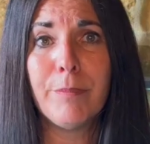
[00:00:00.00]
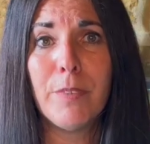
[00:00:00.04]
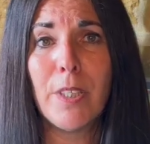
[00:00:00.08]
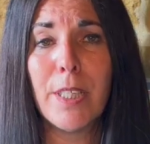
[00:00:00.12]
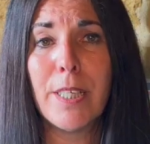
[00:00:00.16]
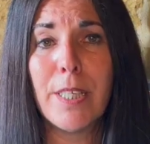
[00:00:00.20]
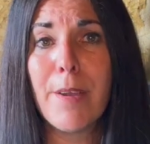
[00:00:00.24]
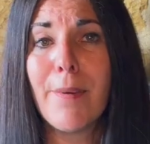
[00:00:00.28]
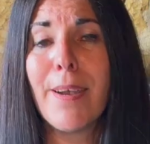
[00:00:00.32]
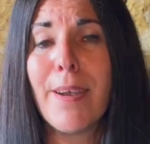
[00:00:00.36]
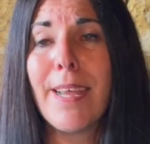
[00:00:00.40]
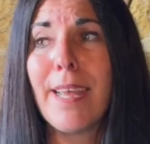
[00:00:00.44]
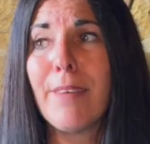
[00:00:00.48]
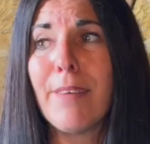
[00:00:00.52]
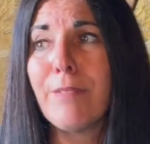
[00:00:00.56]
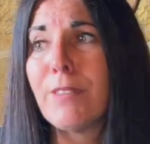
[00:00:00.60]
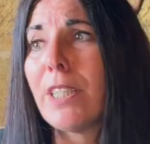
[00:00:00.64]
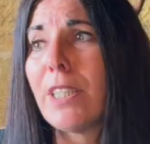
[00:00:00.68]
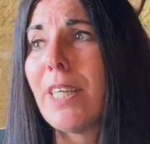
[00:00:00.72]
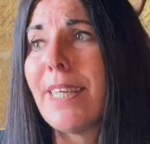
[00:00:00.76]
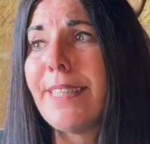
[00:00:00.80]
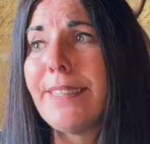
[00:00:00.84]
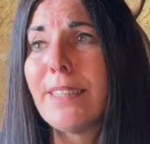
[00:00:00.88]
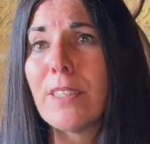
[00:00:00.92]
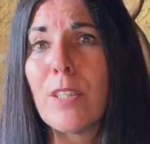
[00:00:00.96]
You know, I have
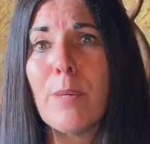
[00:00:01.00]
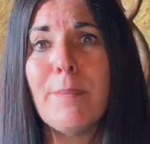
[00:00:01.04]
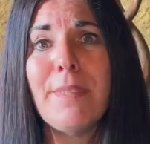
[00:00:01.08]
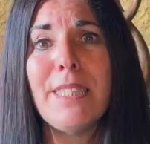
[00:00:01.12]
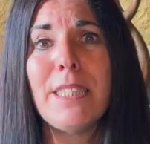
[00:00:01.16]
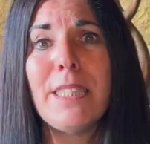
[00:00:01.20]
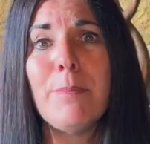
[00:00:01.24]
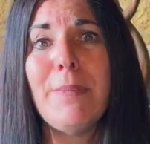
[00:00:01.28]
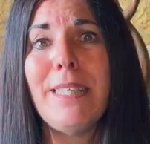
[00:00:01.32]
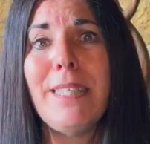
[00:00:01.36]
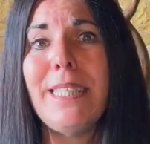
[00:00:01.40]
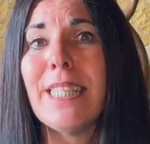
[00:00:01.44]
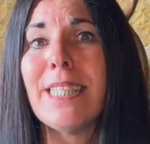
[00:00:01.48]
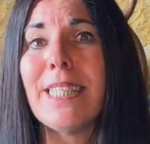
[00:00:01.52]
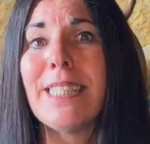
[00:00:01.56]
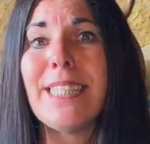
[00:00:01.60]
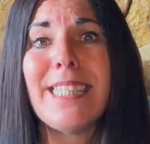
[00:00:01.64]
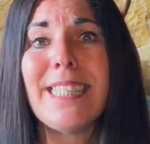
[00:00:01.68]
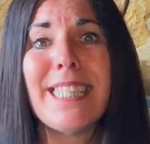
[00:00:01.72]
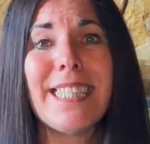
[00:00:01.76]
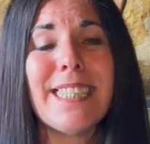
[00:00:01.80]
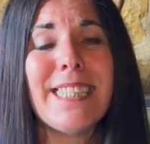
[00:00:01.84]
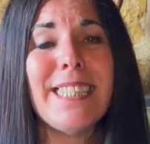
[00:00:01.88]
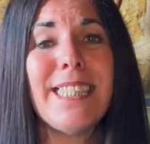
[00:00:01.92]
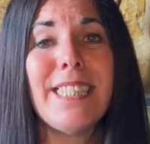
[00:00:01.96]
clients coming to me, they're
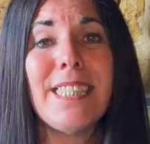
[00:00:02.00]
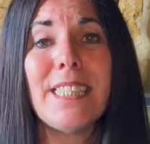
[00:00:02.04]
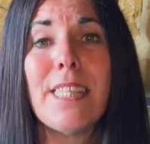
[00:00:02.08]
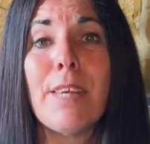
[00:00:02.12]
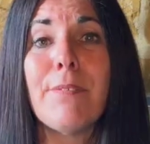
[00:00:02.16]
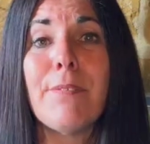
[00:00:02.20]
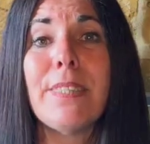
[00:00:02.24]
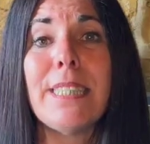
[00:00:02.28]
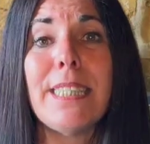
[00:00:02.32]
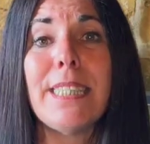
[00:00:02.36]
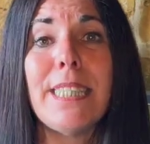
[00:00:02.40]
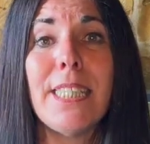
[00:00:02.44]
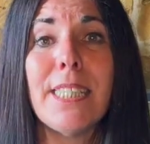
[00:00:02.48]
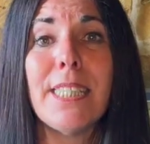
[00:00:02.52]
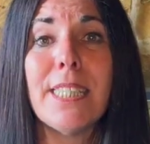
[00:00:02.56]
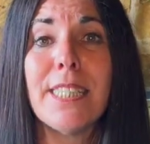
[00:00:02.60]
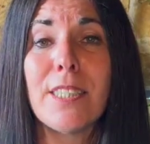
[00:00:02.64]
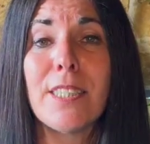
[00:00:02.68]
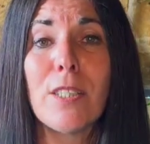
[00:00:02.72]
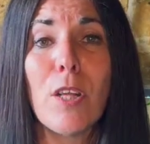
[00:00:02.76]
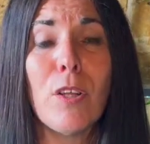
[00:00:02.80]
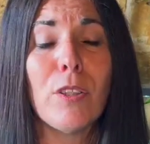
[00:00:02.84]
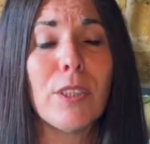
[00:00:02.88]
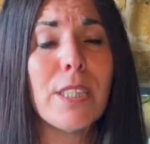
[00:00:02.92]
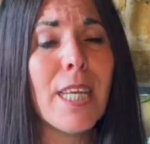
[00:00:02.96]
60, 70
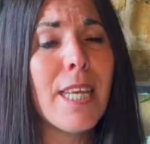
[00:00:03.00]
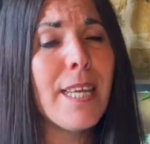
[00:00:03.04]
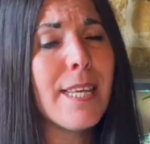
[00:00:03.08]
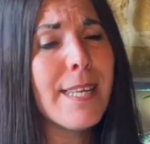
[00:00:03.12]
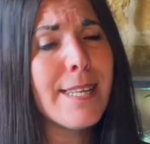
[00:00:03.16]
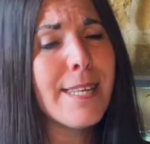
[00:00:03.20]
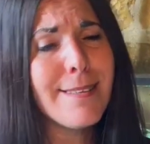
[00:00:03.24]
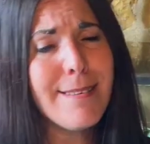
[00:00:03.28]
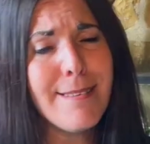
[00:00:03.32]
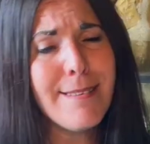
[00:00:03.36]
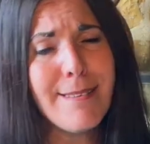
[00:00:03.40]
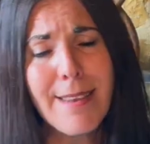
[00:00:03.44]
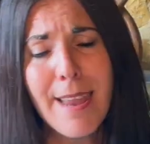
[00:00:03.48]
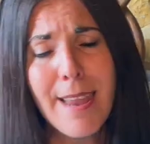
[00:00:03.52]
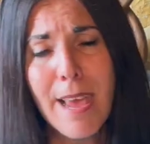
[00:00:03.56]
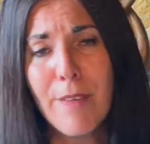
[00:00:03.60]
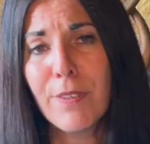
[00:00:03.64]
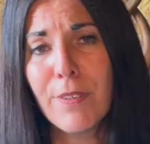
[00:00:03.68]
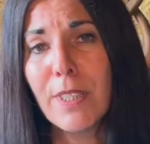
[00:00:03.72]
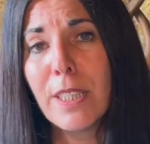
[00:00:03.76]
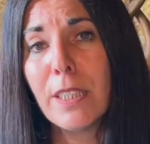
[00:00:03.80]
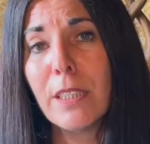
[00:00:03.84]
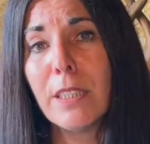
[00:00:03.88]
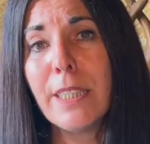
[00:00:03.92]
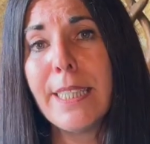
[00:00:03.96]
years old,
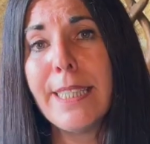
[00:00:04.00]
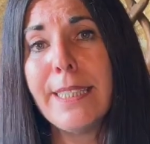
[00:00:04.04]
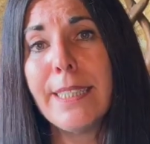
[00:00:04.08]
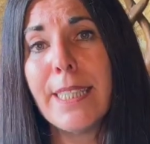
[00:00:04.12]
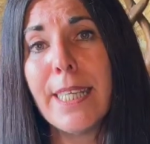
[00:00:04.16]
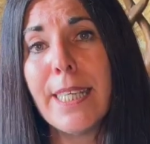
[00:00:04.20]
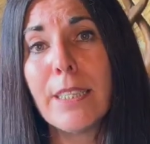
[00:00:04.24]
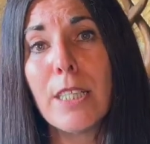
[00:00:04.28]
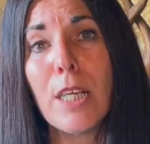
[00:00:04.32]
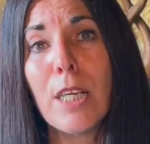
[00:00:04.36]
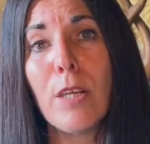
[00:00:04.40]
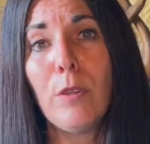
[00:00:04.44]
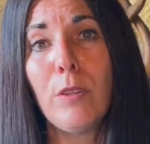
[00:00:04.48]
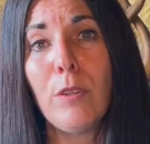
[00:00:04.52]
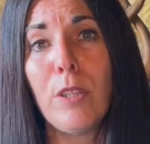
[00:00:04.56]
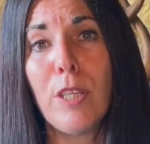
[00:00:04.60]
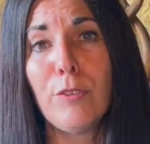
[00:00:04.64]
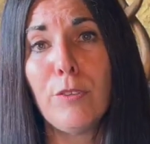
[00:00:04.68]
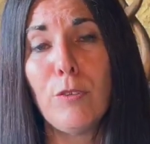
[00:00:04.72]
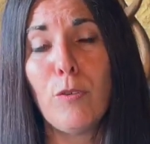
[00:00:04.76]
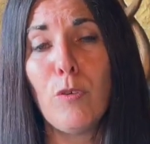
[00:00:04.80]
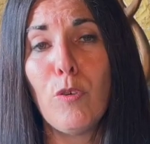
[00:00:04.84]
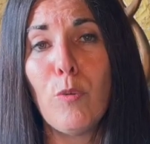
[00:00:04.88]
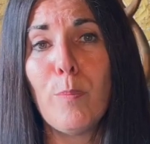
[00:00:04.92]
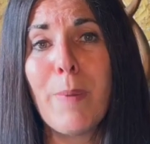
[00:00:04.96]
never clean their
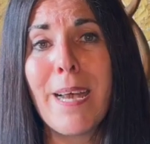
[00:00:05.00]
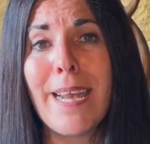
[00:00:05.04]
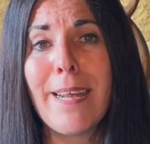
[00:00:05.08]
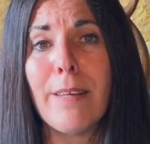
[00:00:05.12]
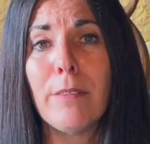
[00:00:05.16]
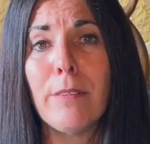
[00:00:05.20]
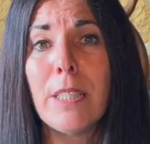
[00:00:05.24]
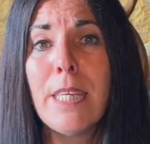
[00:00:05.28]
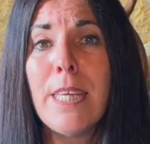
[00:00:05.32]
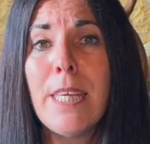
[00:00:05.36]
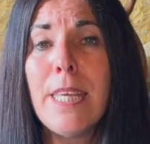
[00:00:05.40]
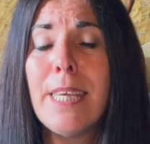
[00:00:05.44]
colon or bowel.